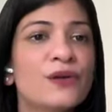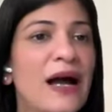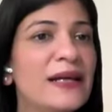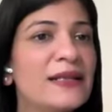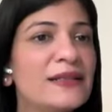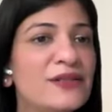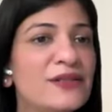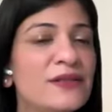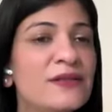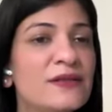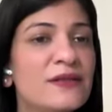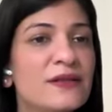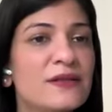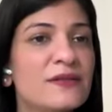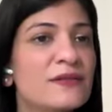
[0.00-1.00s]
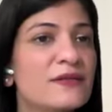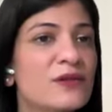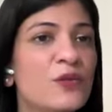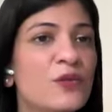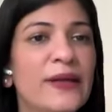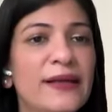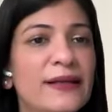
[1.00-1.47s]
So I'll just
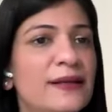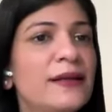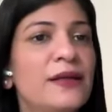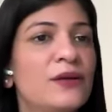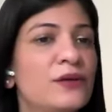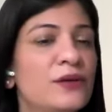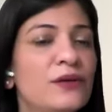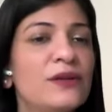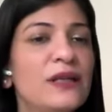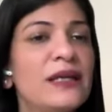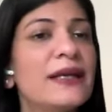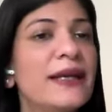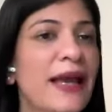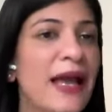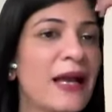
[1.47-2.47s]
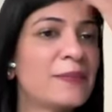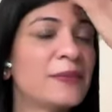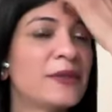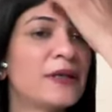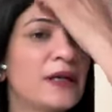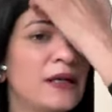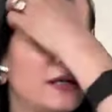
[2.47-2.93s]
quickly,
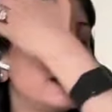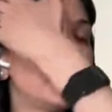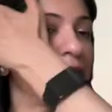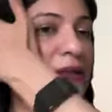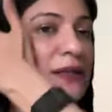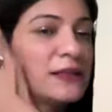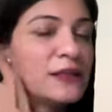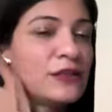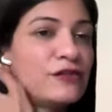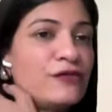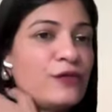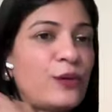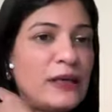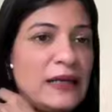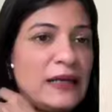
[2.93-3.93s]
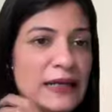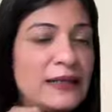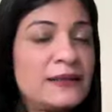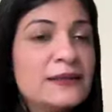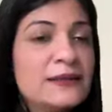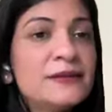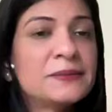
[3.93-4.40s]
recap the four
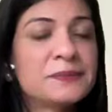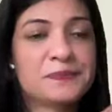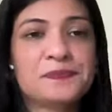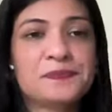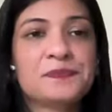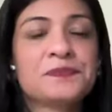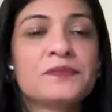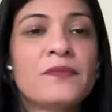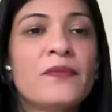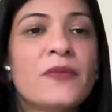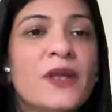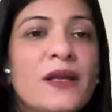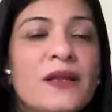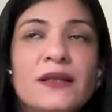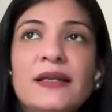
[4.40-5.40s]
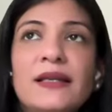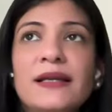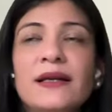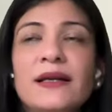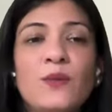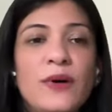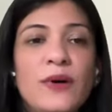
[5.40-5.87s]
layers. The
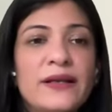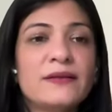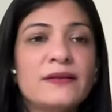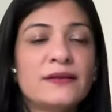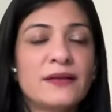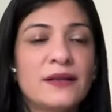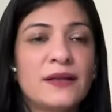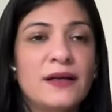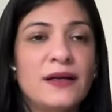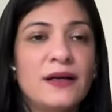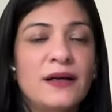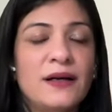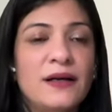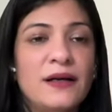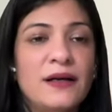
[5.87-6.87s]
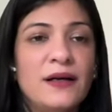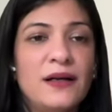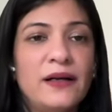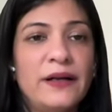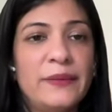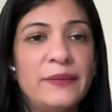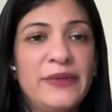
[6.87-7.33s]
layer one
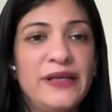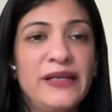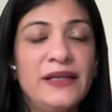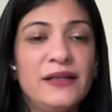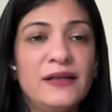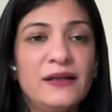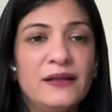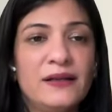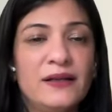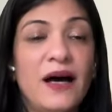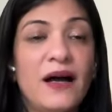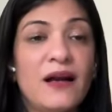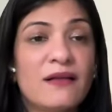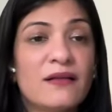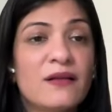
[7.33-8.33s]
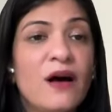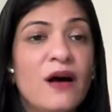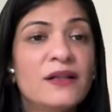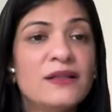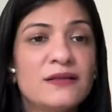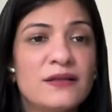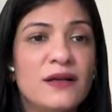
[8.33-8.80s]
being our
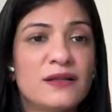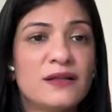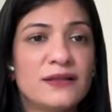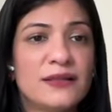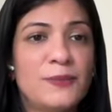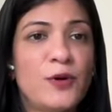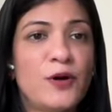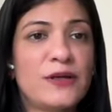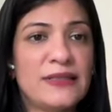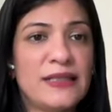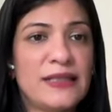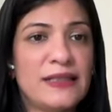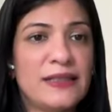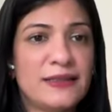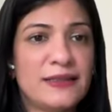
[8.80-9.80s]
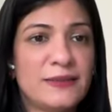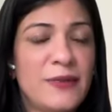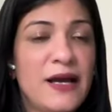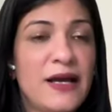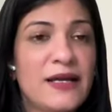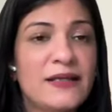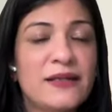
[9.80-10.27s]
thoughts or the
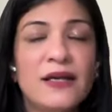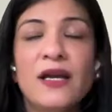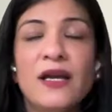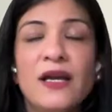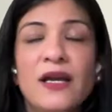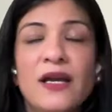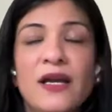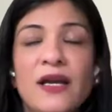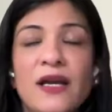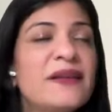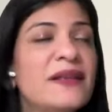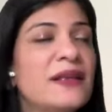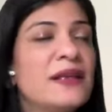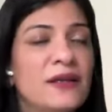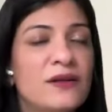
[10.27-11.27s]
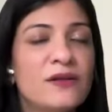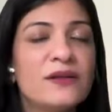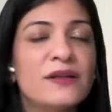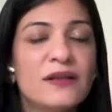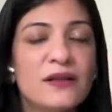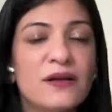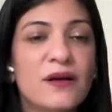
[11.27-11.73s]
spontaneous mind. So everything,
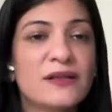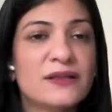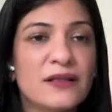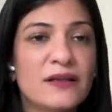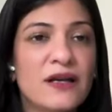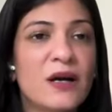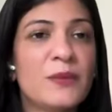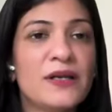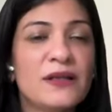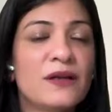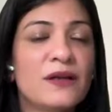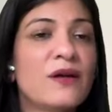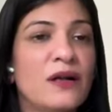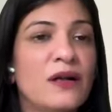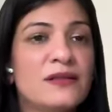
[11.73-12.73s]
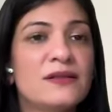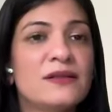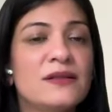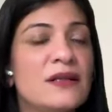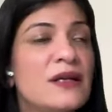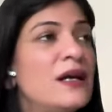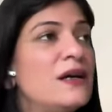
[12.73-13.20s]
the thoughts that come in, the
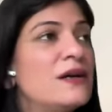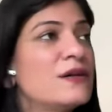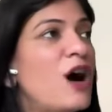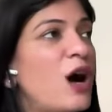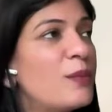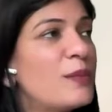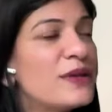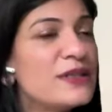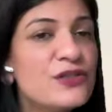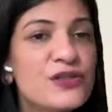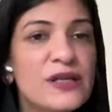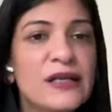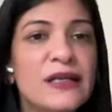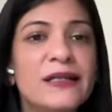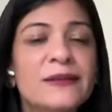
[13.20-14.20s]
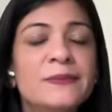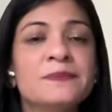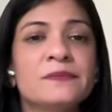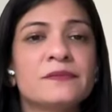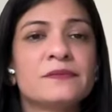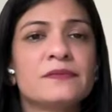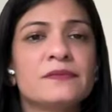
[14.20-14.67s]
constant
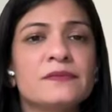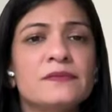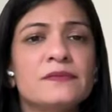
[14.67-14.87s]
commentary,